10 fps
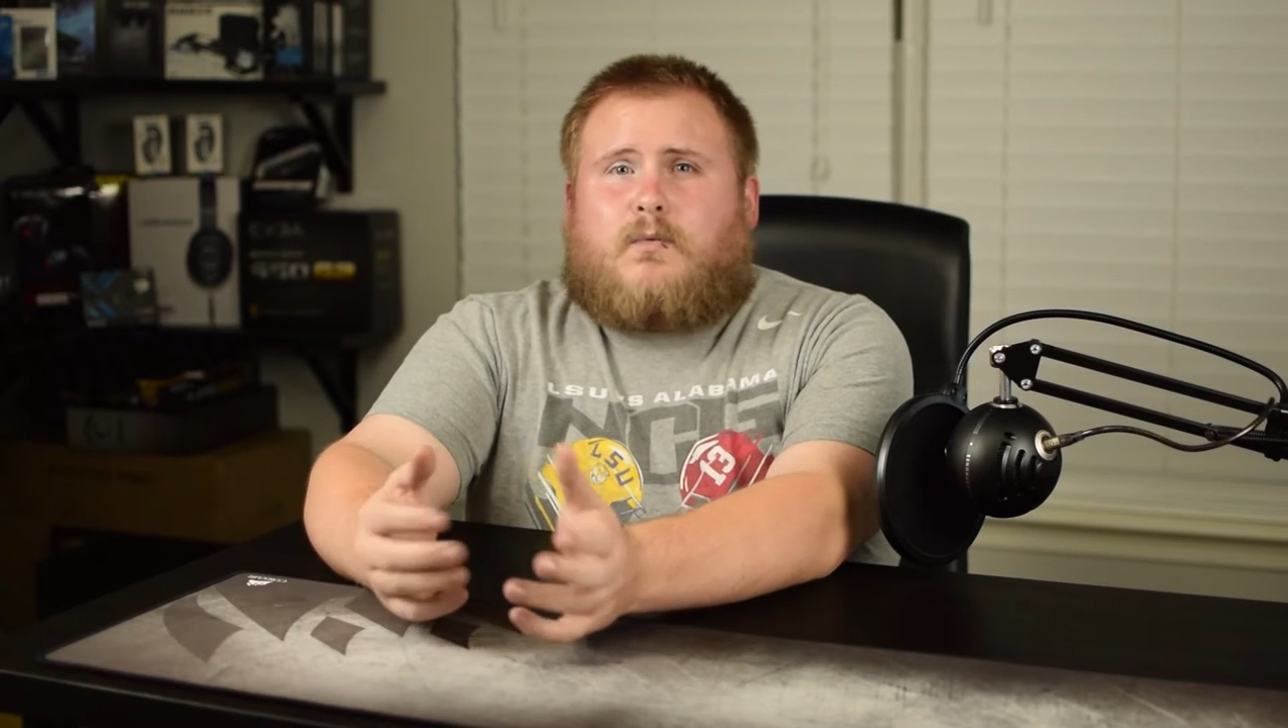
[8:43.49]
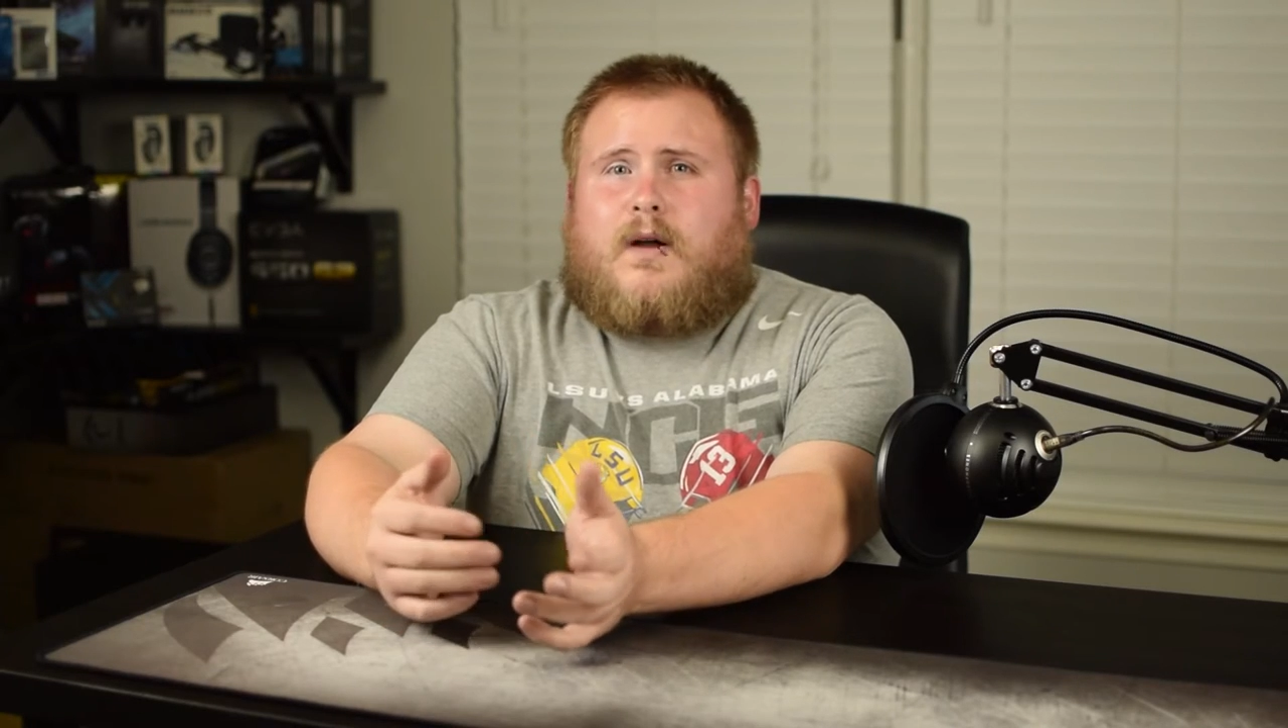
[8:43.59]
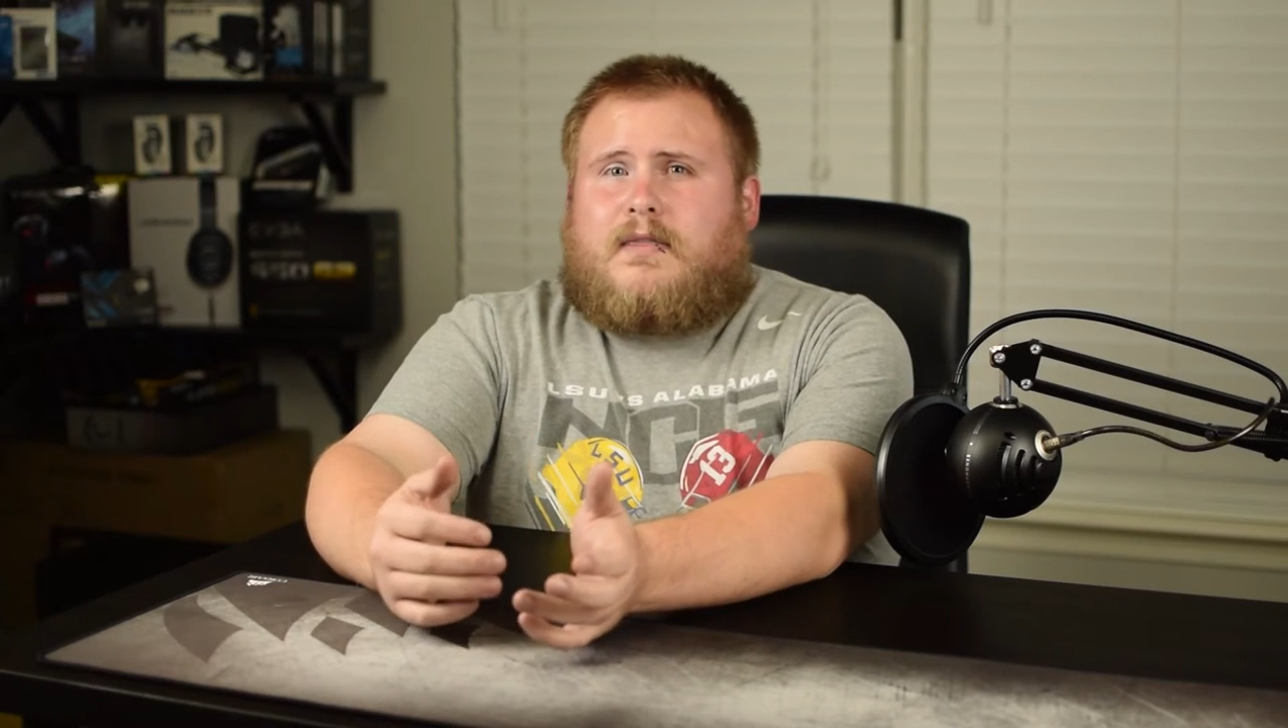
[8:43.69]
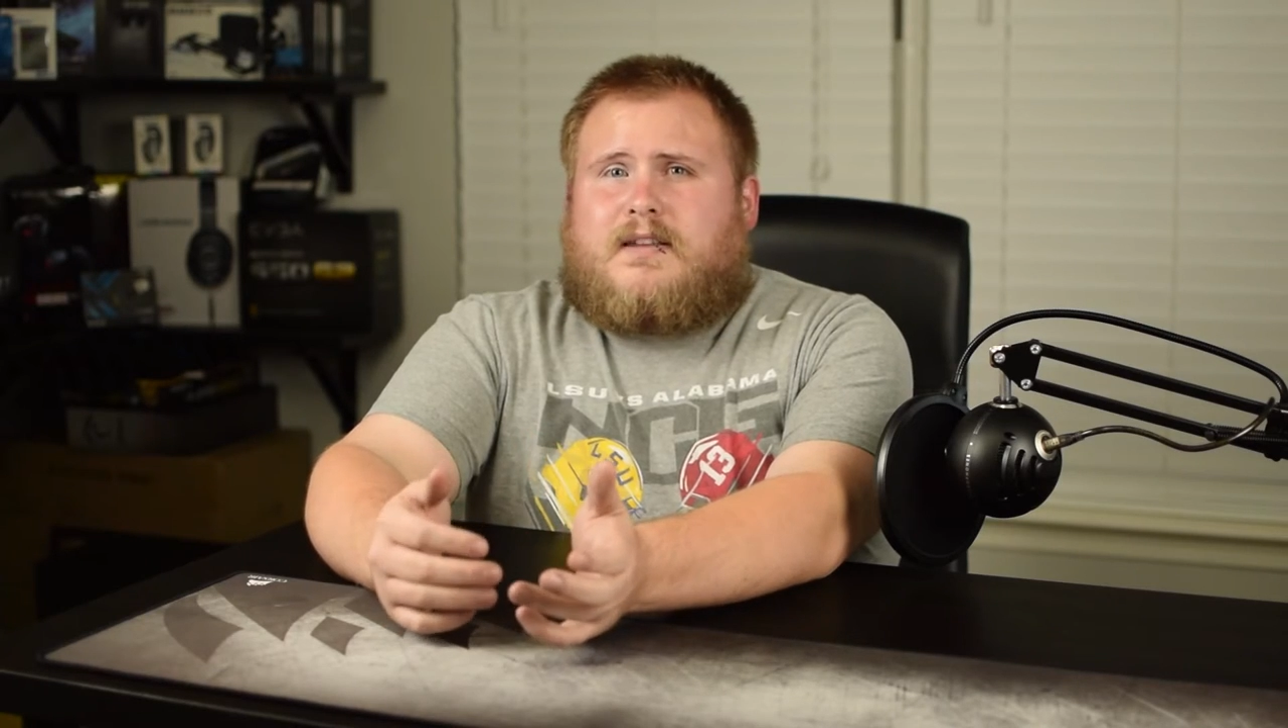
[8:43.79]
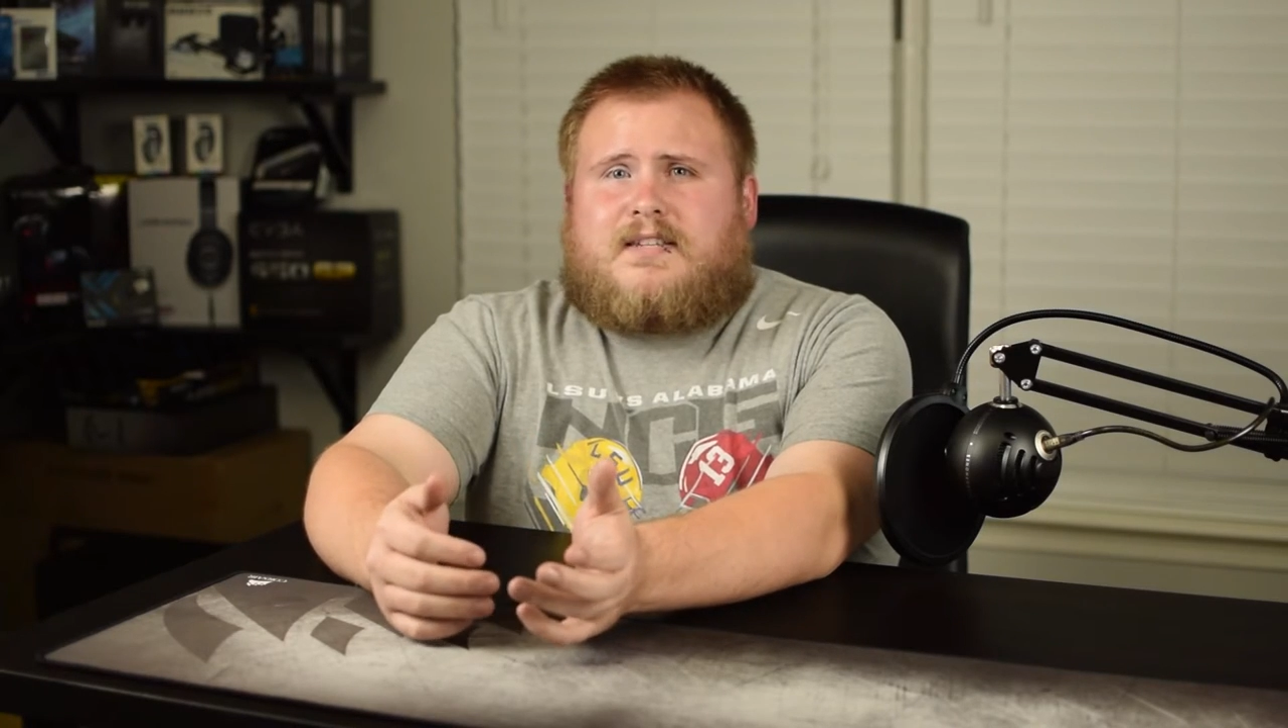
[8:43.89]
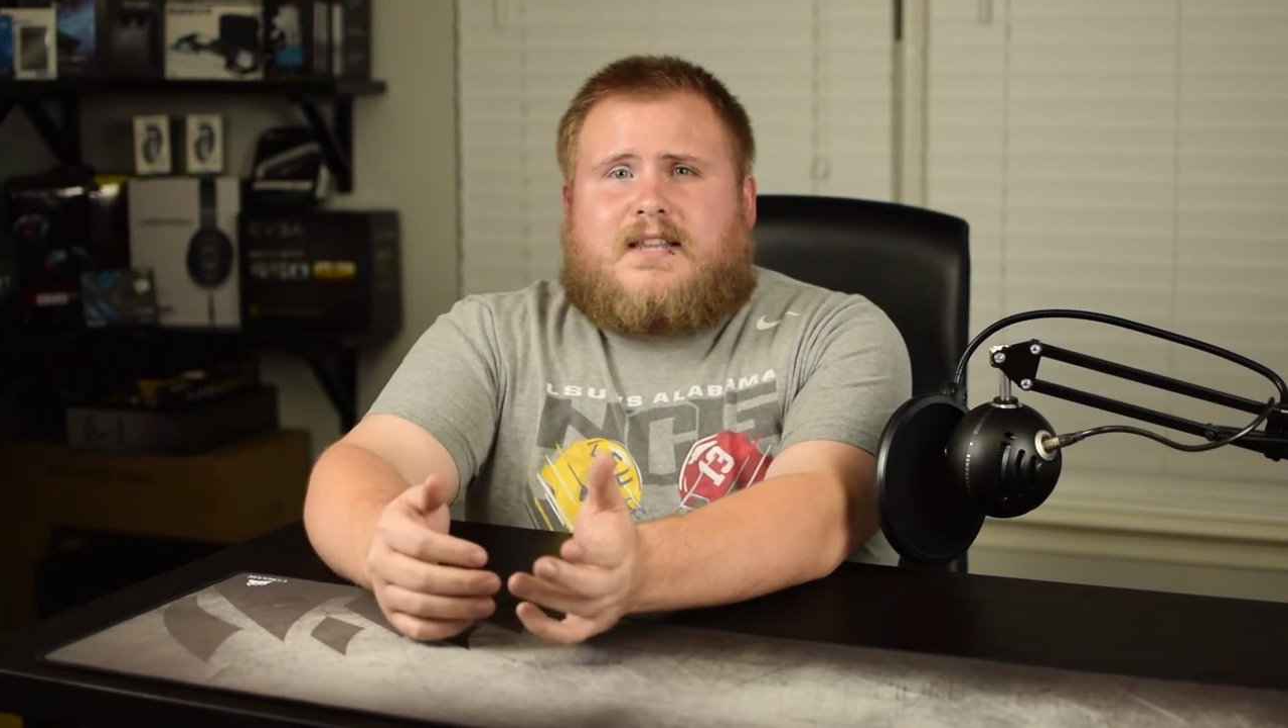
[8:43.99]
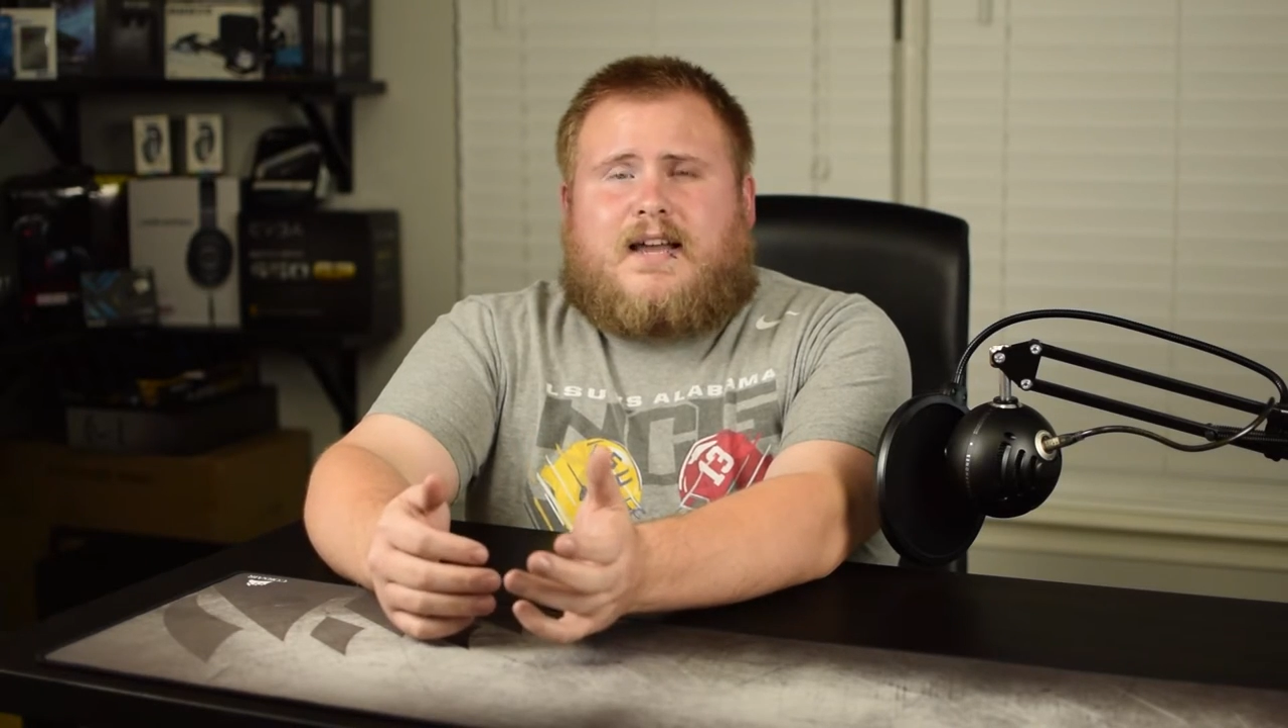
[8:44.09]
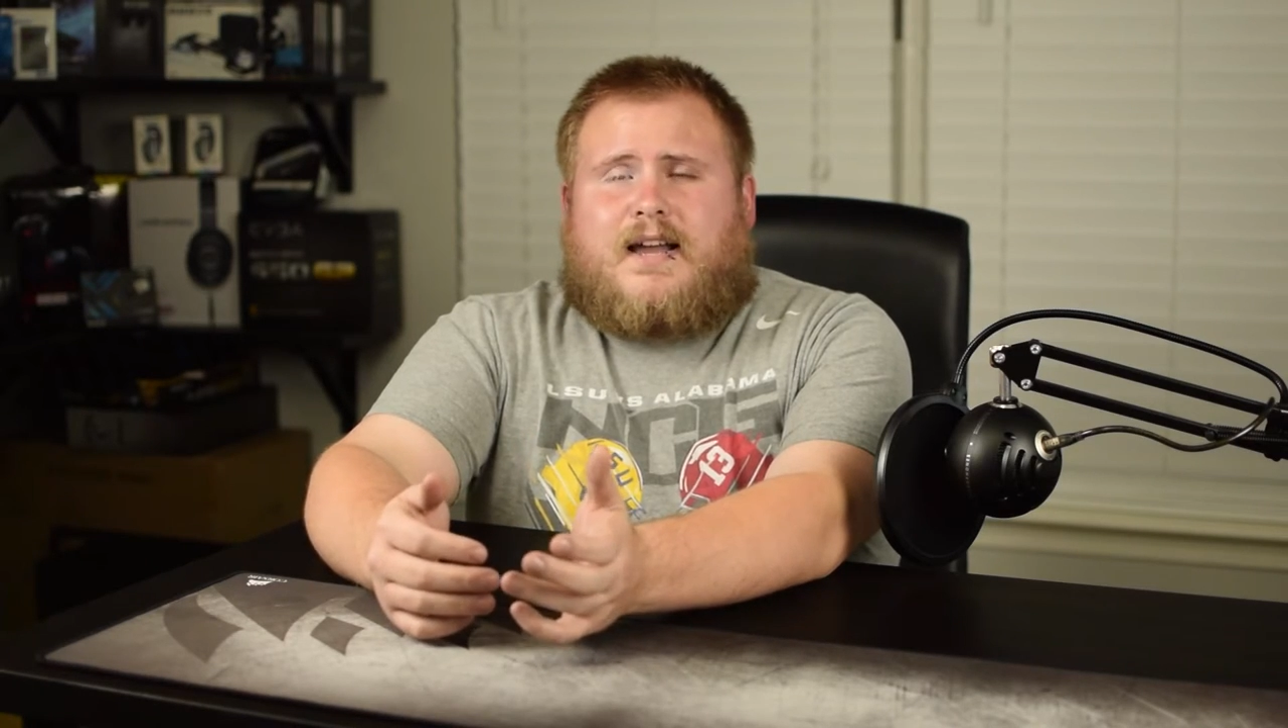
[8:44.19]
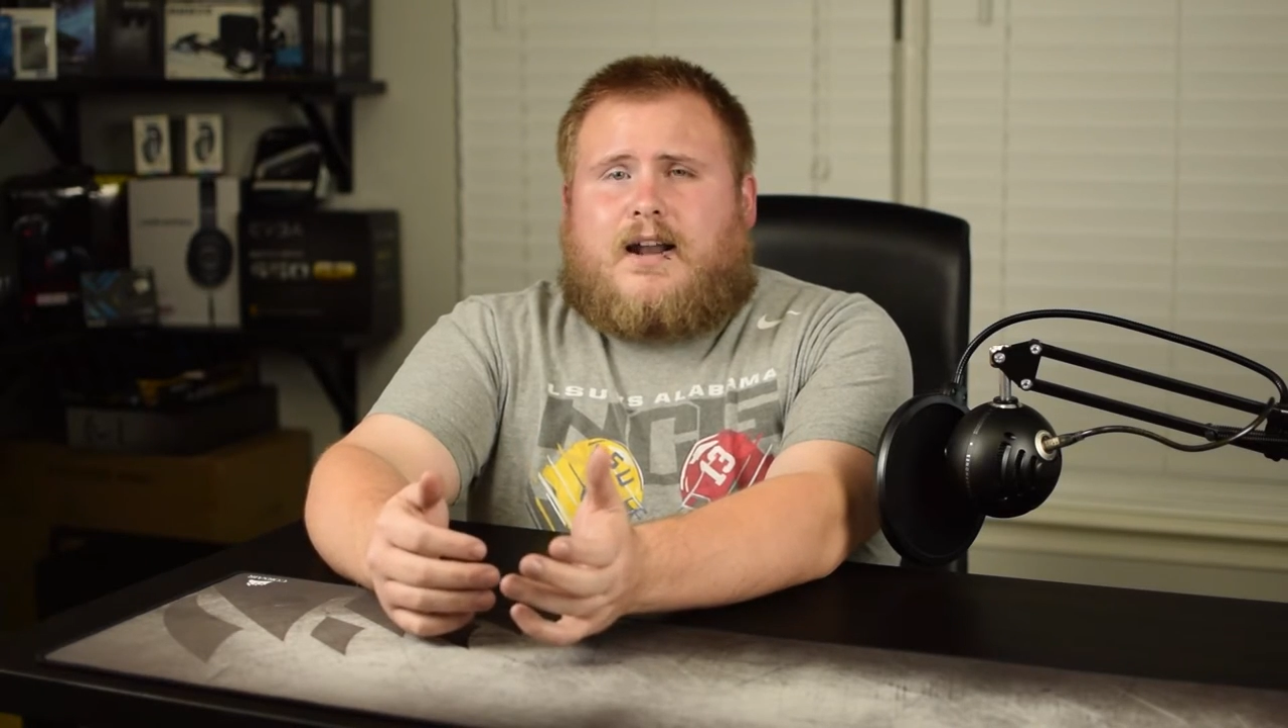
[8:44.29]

run this thing at